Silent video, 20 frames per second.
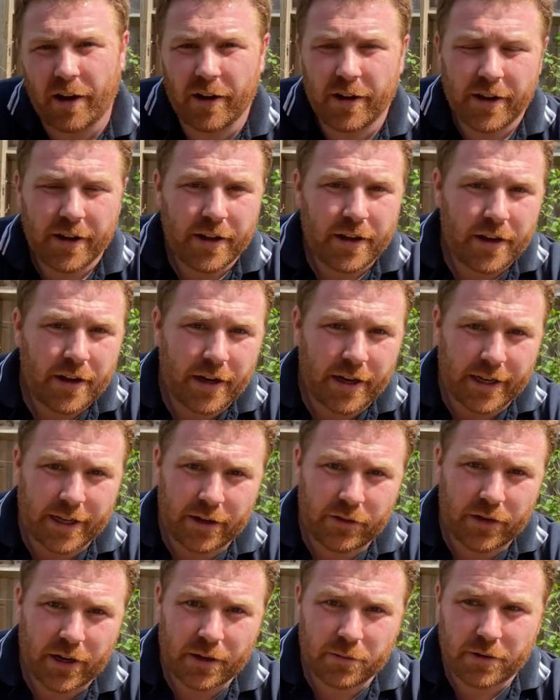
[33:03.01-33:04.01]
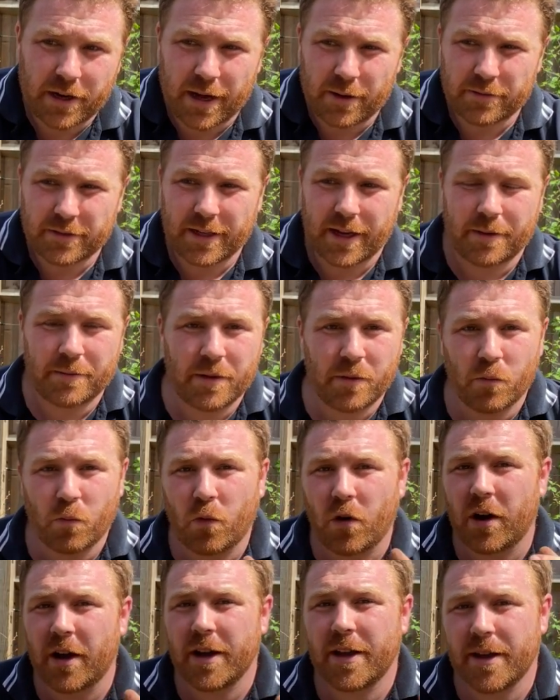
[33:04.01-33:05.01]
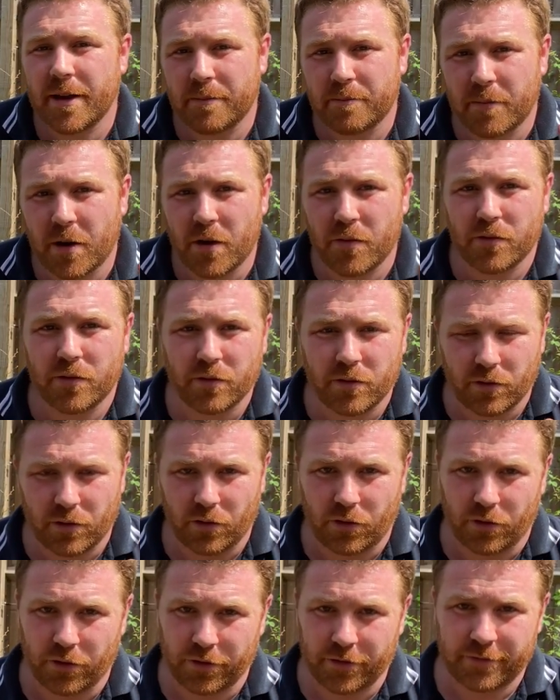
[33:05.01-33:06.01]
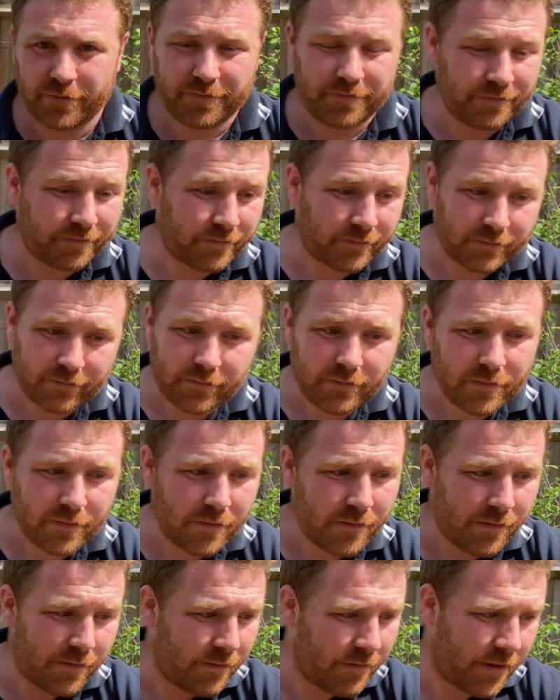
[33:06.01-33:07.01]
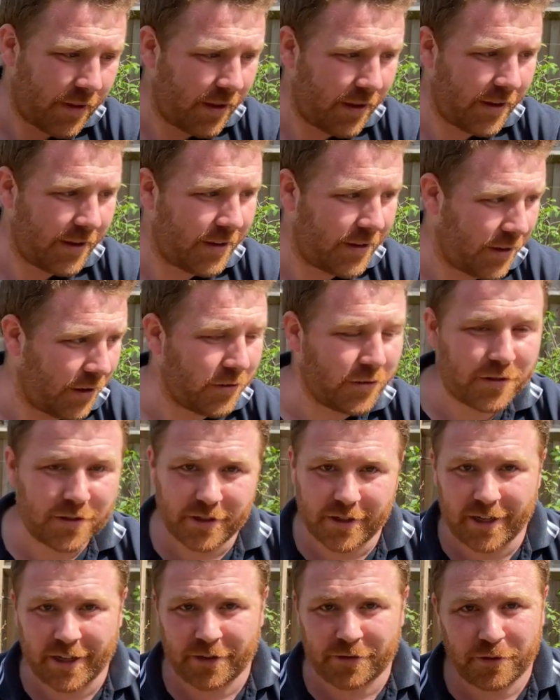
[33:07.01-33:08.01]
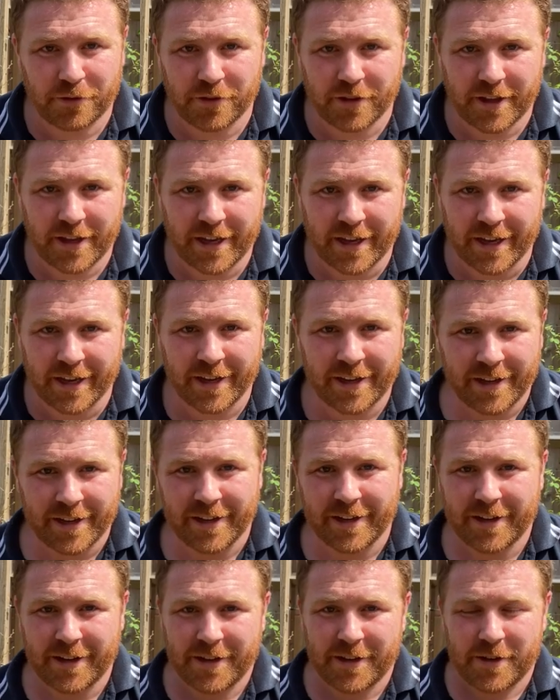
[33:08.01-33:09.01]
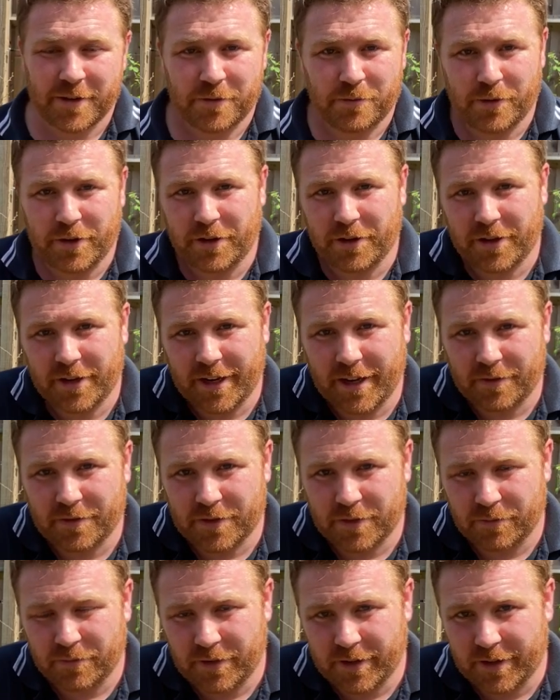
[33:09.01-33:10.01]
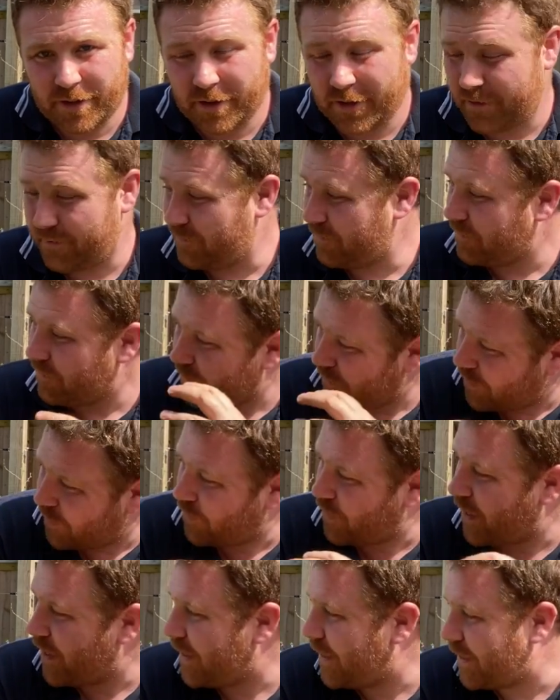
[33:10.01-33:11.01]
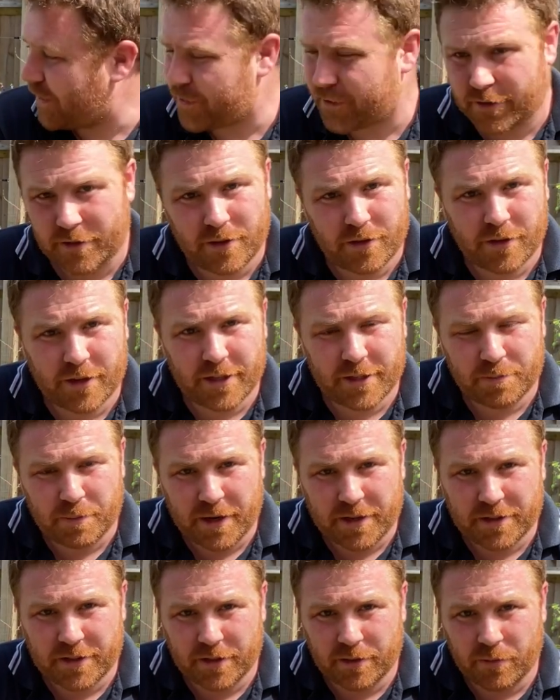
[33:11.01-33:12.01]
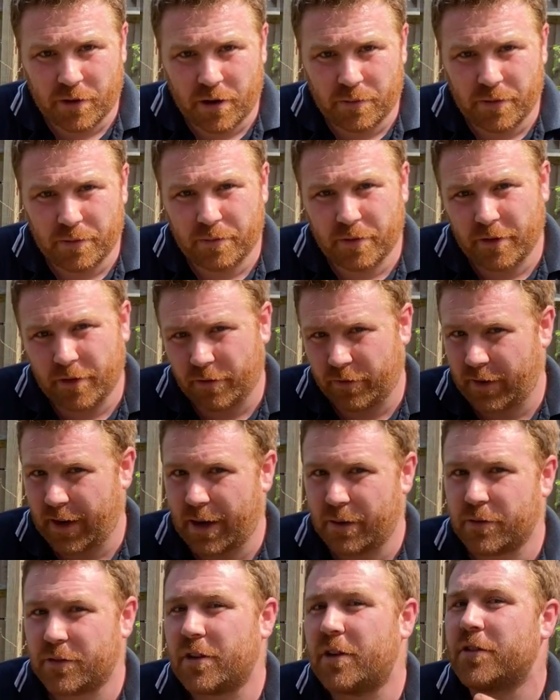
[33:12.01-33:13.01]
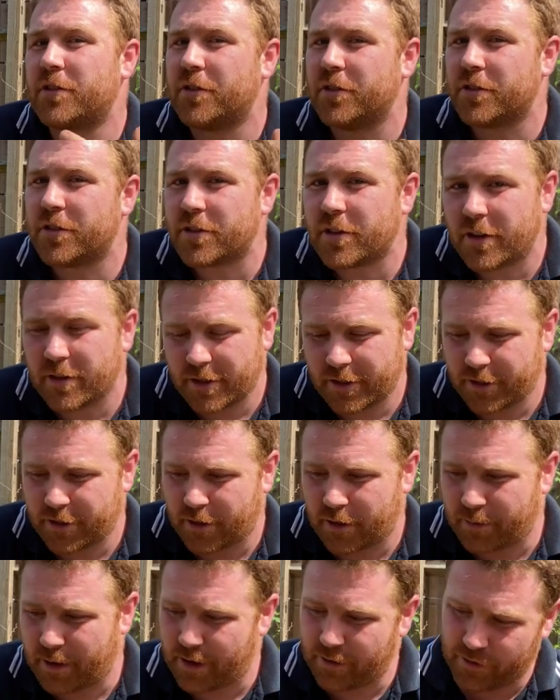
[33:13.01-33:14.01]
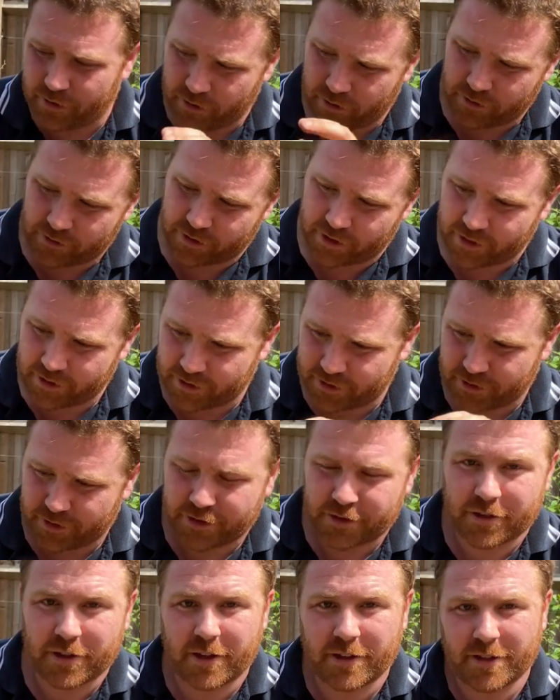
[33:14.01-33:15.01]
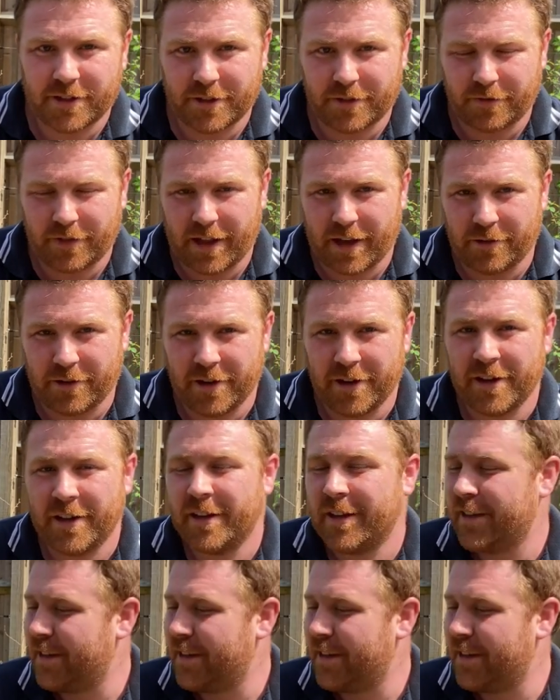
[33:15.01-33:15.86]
are an incredible habitat. I mean, why mow your lawn constantly through the year when you can have something that, all right, this doesn't look its best at the moment, but the flowers are just starting to come out, the oxeyes are just starting to flower.